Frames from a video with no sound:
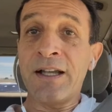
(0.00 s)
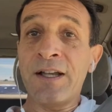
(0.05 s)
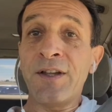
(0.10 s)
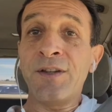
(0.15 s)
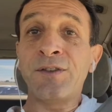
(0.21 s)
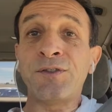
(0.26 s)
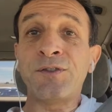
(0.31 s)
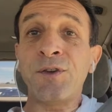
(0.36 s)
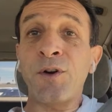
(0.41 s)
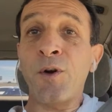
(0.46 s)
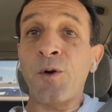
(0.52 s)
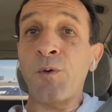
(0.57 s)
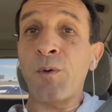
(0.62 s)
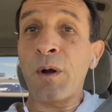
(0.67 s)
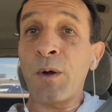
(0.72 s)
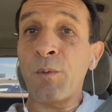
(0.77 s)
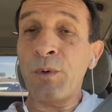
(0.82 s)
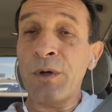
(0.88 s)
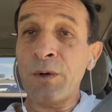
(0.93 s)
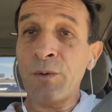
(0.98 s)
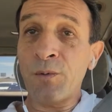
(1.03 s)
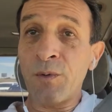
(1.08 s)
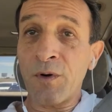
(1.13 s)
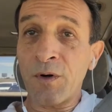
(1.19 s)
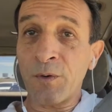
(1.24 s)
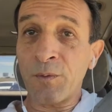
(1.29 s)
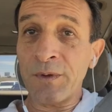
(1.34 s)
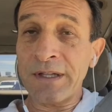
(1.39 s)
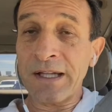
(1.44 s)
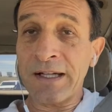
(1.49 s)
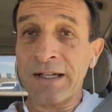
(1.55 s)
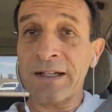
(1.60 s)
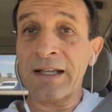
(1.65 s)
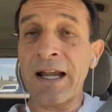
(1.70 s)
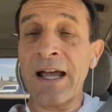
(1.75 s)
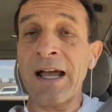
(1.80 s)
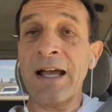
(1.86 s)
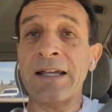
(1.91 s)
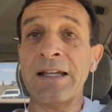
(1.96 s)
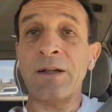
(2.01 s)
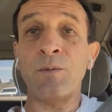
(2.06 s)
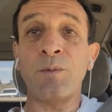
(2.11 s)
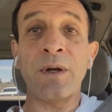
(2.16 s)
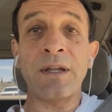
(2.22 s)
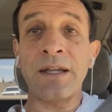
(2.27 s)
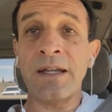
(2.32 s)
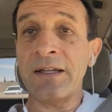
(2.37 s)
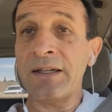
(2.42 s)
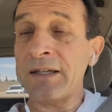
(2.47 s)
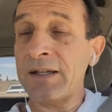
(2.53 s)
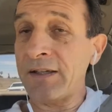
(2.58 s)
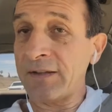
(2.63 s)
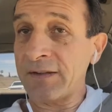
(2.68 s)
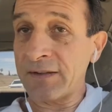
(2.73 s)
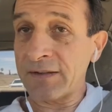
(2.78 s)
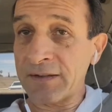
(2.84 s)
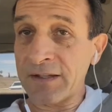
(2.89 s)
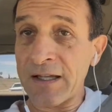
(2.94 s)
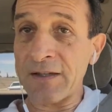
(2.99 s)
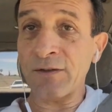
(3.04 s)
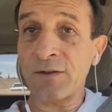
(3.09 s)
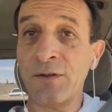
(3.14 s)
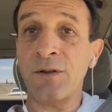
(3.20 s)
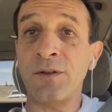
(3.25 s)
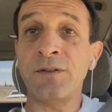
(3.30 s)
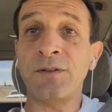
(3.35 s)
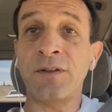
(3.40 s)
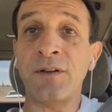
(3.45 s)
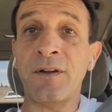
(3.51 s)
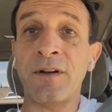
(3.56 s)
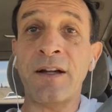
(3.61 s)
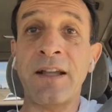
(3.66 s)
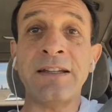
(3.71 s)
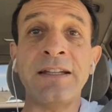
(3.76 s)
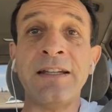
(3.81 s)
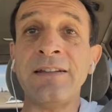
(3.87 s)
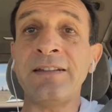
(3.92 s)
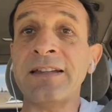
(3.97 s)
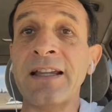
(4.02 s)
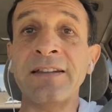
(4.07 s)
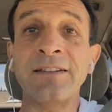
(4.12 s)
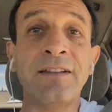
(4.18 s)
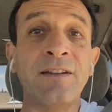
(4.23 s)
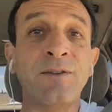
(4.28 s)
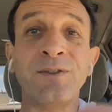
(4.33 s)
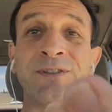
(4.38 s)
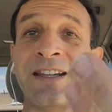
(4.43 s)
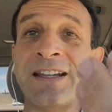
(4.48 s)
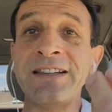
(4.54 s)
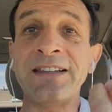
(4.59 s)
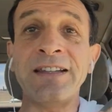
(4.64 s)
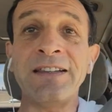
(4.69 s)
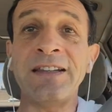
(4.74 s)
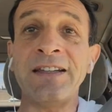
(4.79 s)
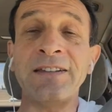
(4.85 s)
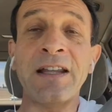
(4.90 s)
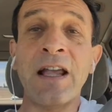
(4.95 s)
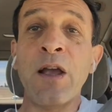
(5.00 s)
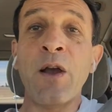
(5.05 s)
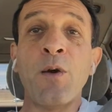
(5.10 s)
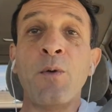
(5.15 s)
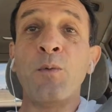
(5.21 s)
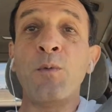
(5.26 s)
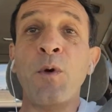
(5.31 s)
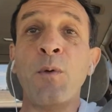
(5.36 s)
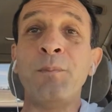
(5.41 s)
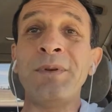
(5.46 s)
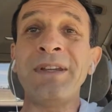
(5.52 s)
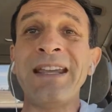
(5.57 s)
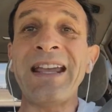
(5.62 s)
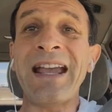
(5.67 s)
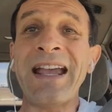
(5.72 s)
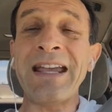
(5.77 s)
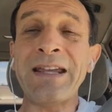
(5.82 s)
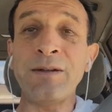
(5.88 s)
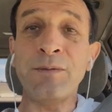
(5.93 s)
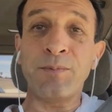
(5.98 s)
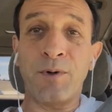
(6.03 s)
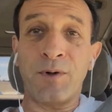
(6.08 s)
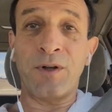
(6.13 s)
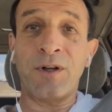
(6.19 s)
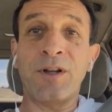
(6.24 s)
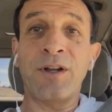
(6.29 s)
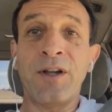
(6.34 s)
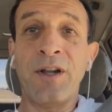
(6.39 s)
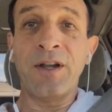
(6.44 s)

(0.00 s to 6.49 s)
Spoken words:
So when we work with a client, whether it is hands-on or a distance, those entities won't be able